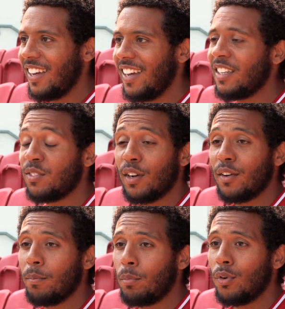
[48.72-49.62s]
it is
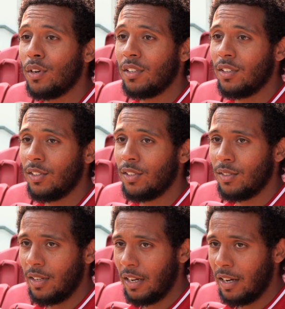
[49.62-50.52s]
very important, you
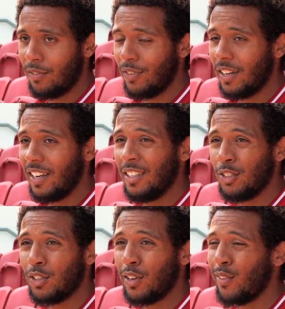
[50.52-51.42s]
know. I think the
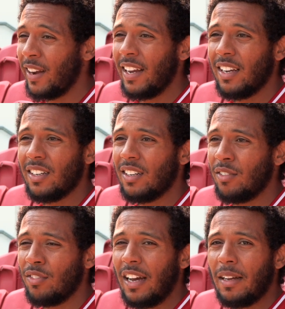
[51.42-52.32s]
injury rate
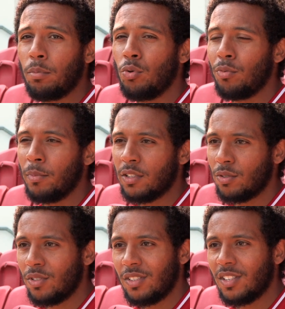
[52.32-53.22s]
of like pulled
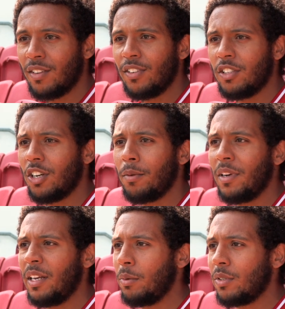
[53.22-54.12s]
muscles and stuff in
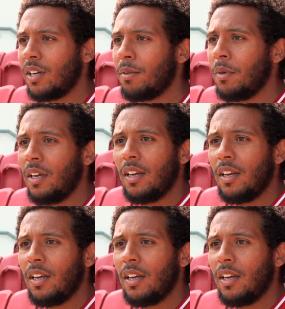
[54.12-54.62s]
Germany was up